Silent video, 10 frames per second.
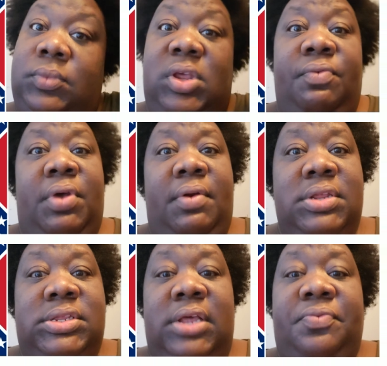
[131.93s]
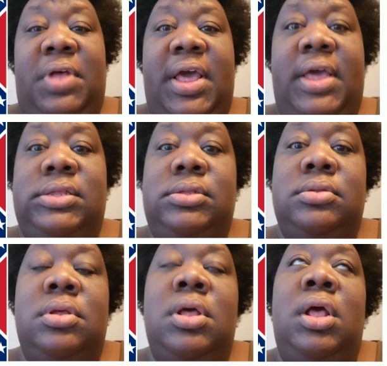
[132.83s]
Confederate States flags.
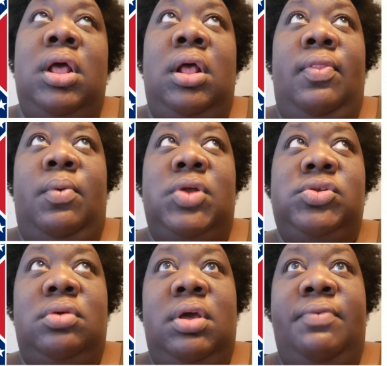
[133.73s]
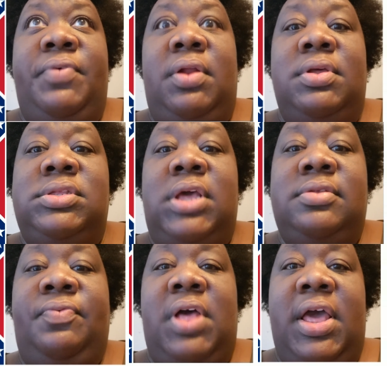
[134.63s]
The original Confederate
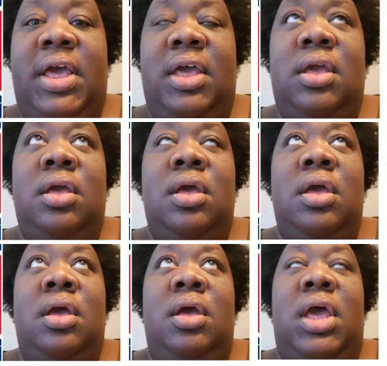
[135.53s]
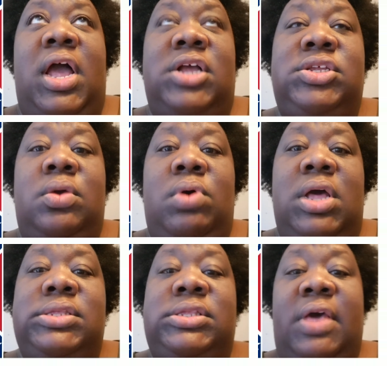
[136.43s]
States flag actually
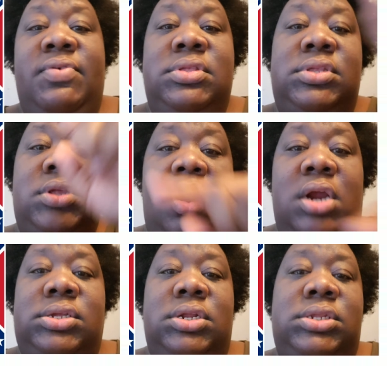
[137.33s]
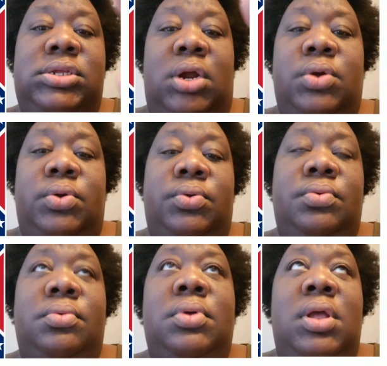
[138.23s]
was 7 stars in a
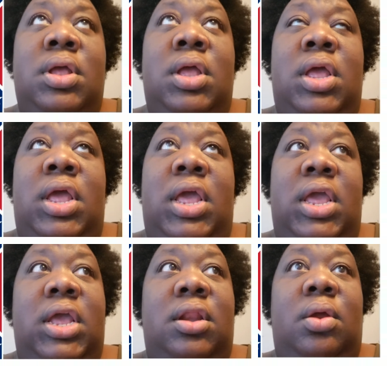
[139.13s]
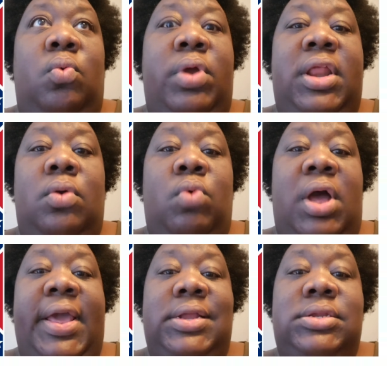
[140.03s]
circle and red and
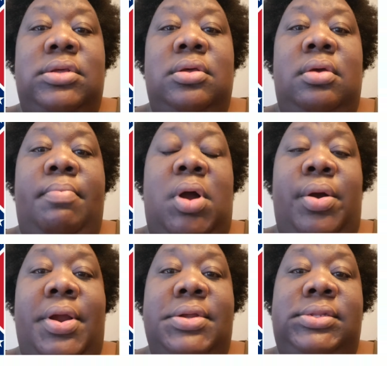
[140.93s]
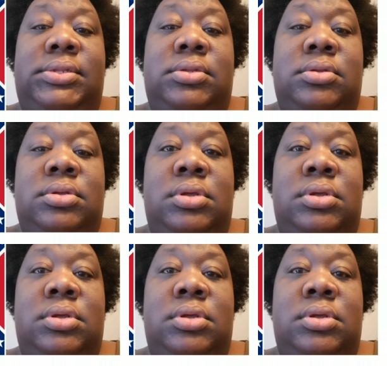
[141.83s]
white bars.